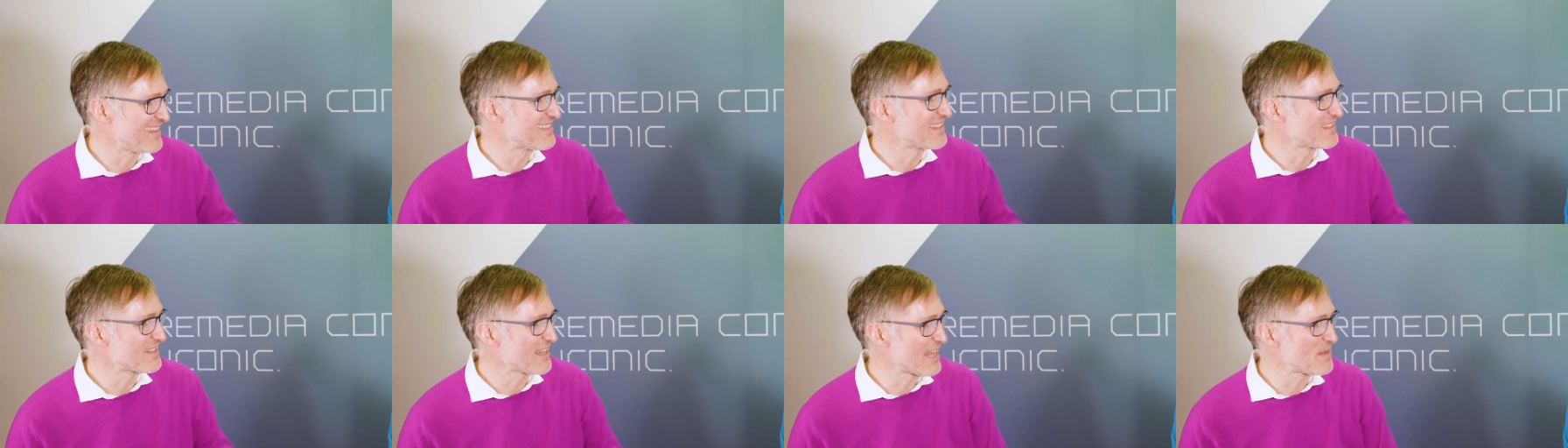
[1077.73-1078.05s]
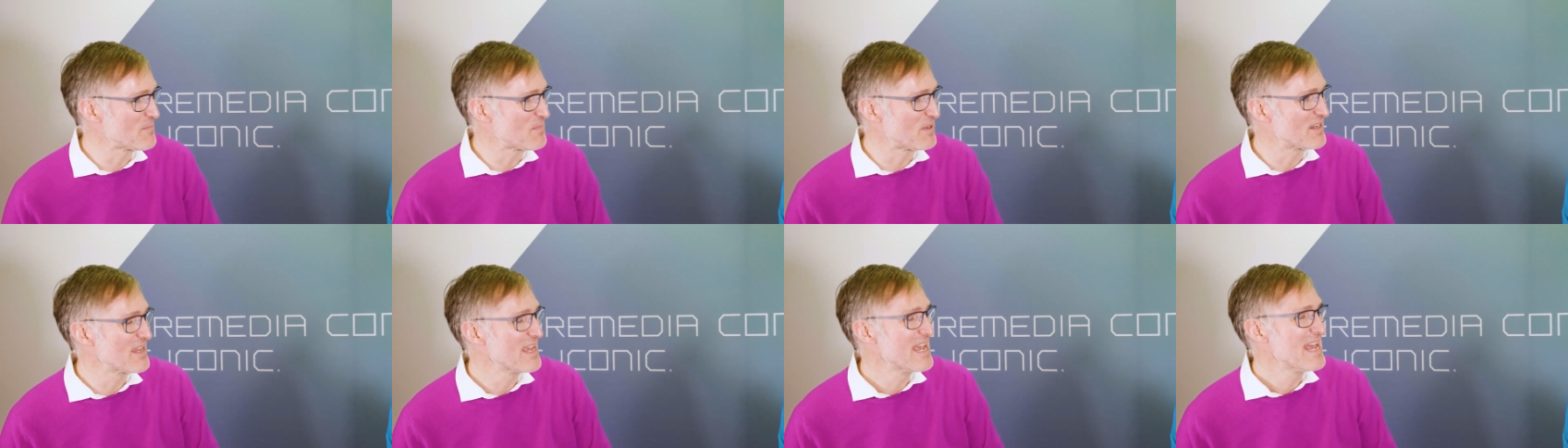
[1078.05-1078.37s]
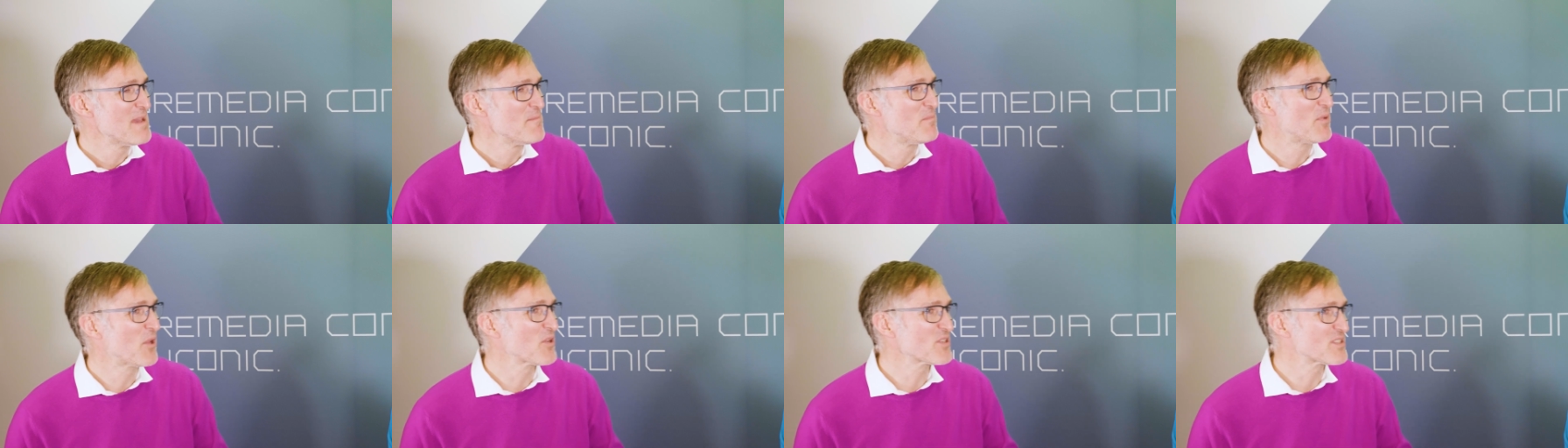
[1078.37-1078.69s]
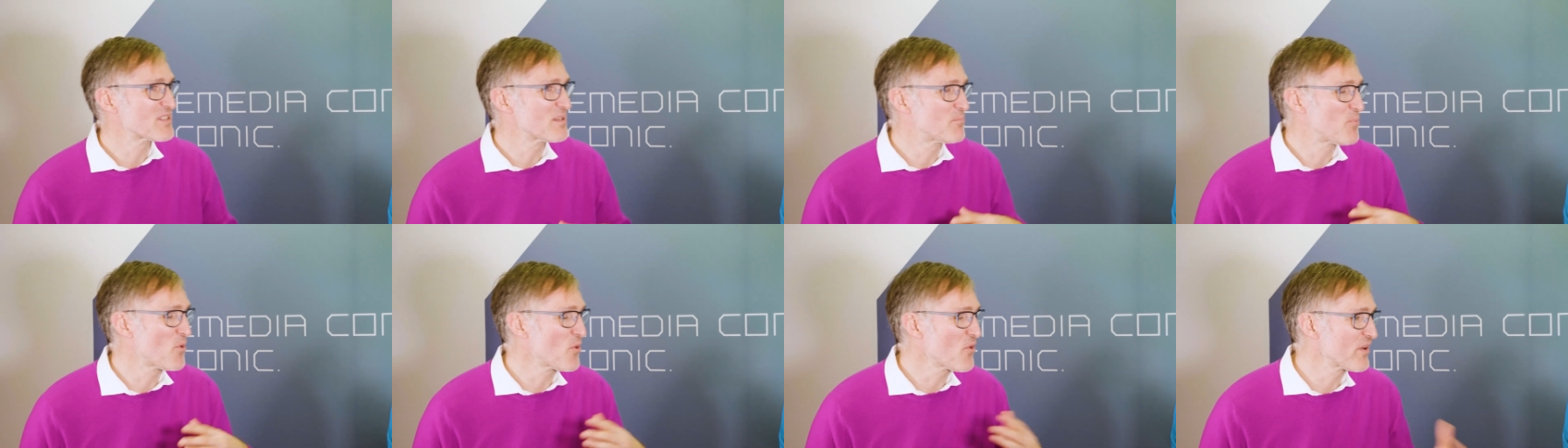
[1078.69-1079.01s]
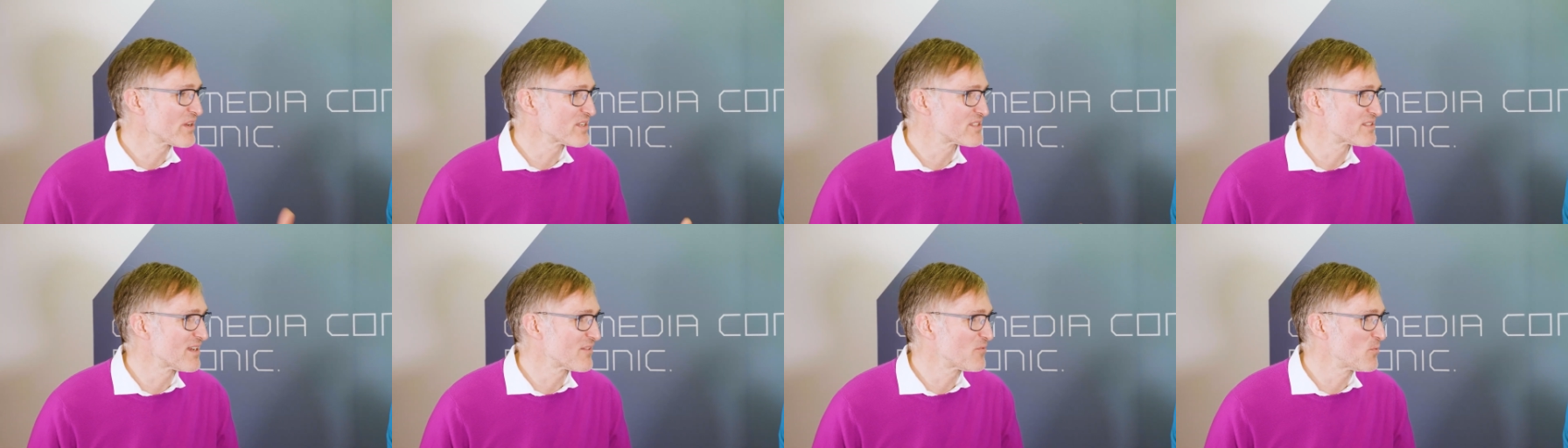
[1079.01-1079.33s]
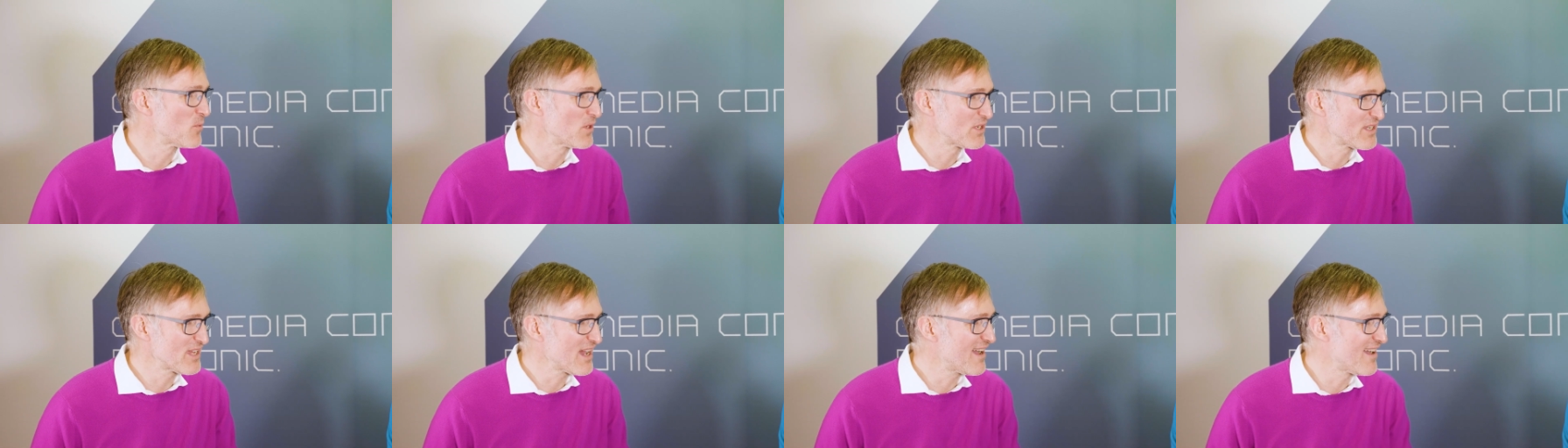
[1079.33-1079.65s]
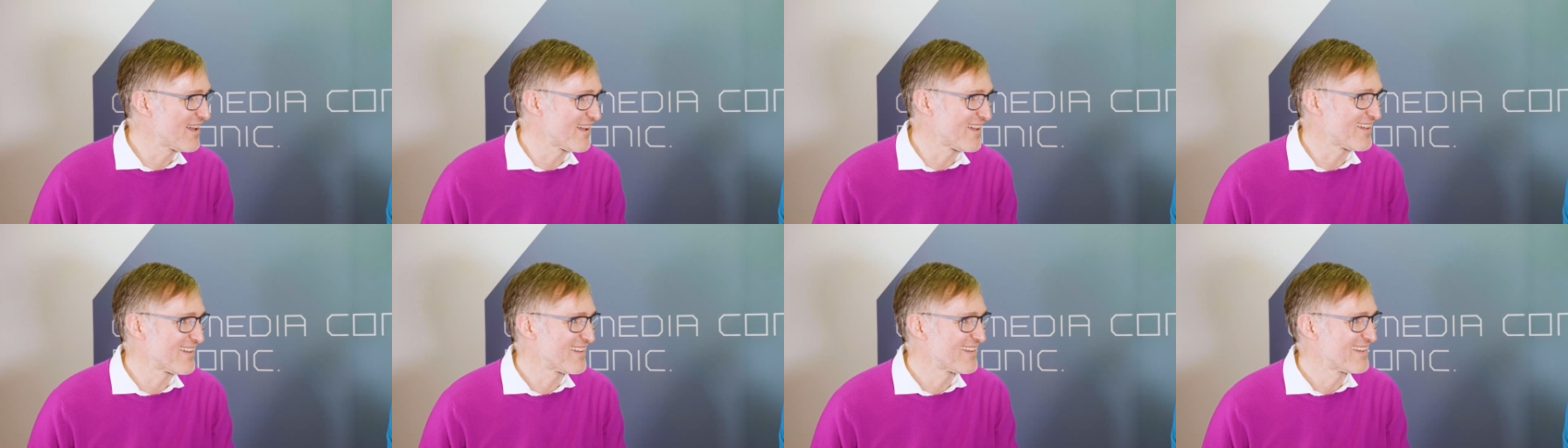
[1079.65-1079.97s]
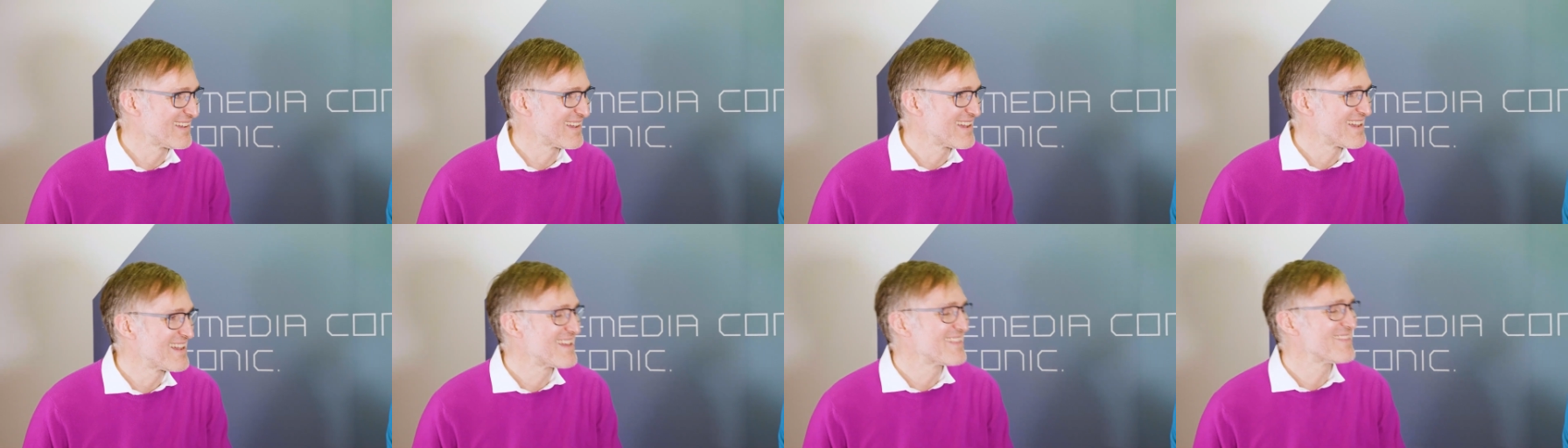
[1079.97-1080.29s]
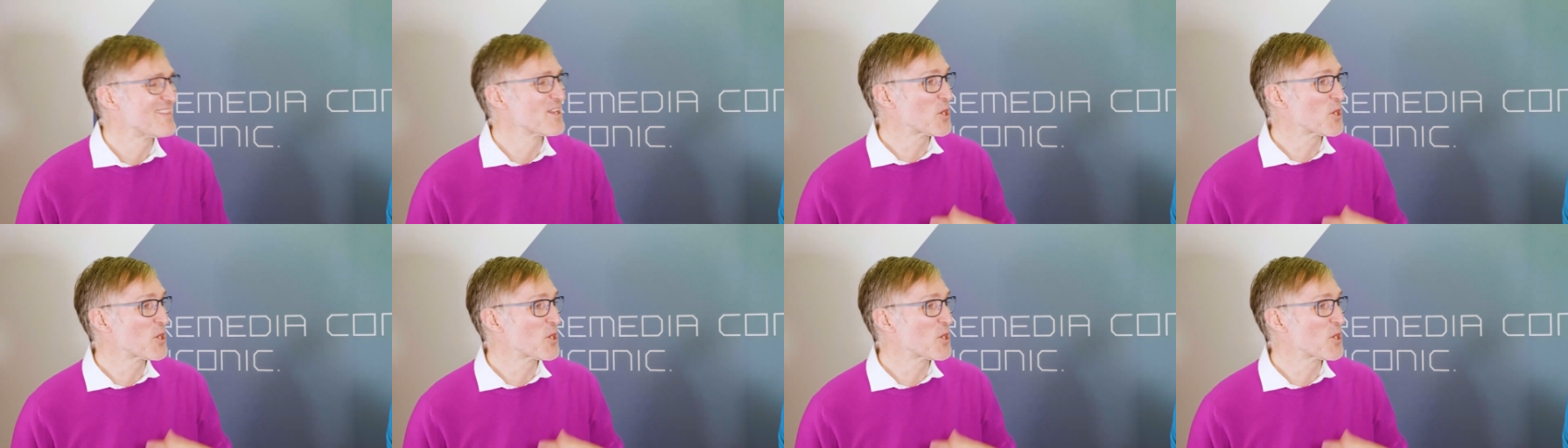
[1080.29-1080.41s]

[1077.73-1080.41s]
entertainment, because the boring stuff will die. Yeah.